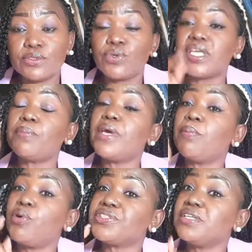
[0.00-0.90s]
to keep a
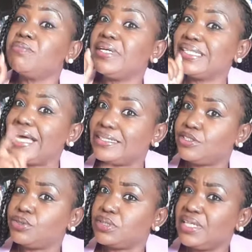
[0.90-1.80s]
positive mental
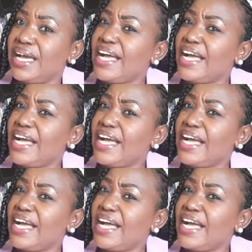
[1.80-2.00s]
attitude.